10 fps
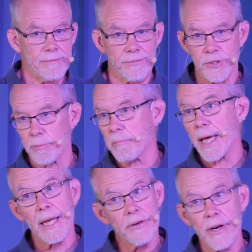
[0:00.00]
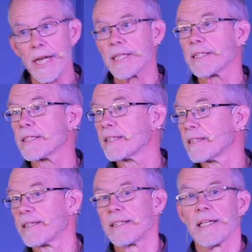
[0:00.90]
of some mandrakes,
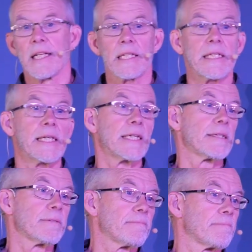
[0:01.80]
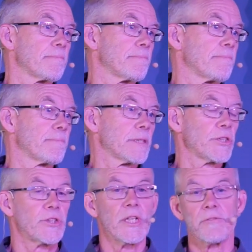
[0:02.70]
Leah
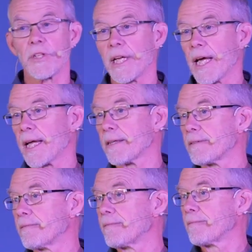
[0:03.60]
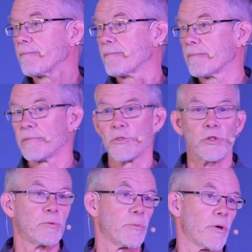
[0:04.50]
conceived and had
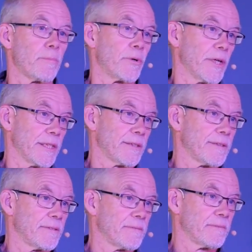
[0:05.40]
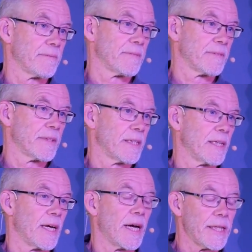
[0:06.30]
two more boys.
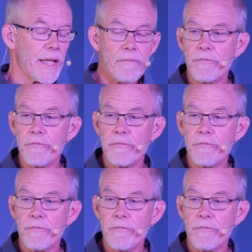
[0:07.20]
And then